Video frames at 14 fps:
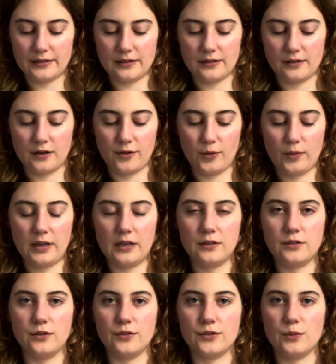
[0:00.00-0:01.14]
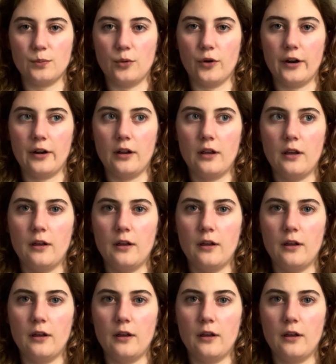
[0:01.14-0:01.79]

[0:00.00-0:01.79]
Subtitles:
is another way to support